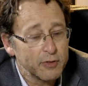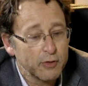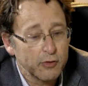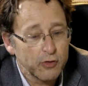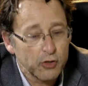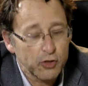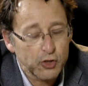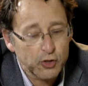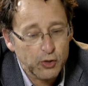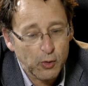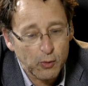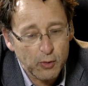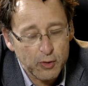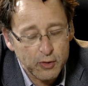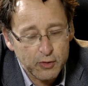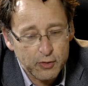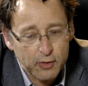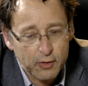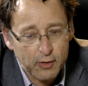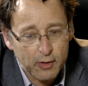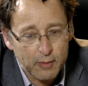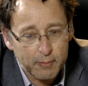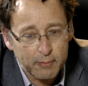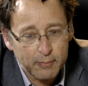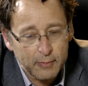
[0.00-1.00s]
there's a
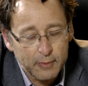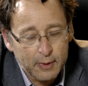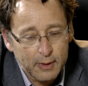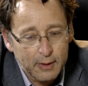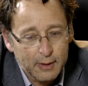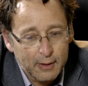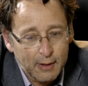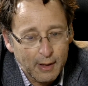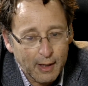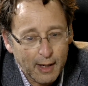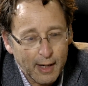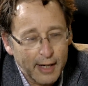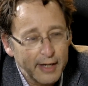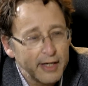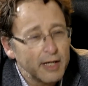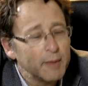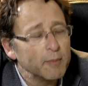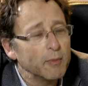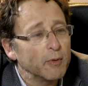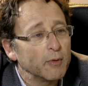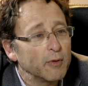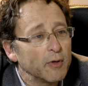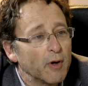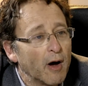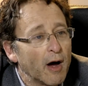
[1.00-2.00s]
short-term
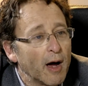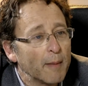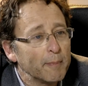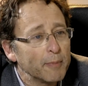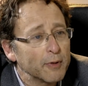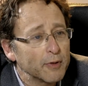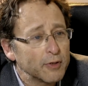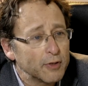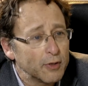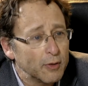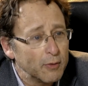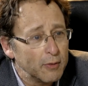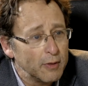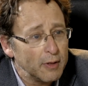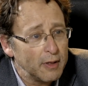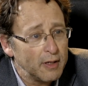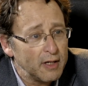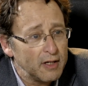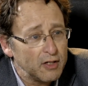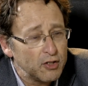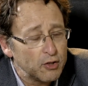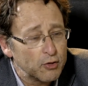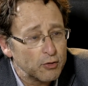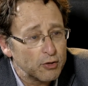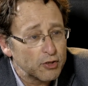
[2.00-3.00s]
honeymoon
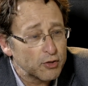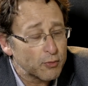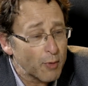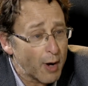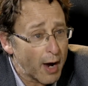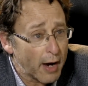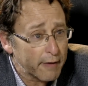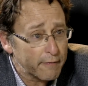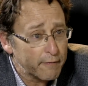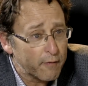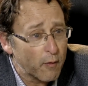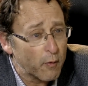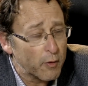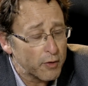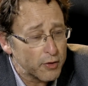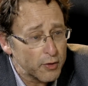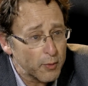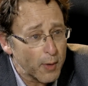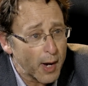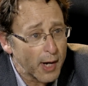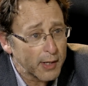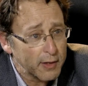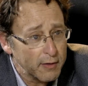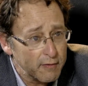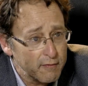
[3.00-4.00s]
opportunity to attract foreign
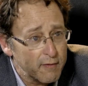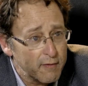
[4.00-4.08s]
direct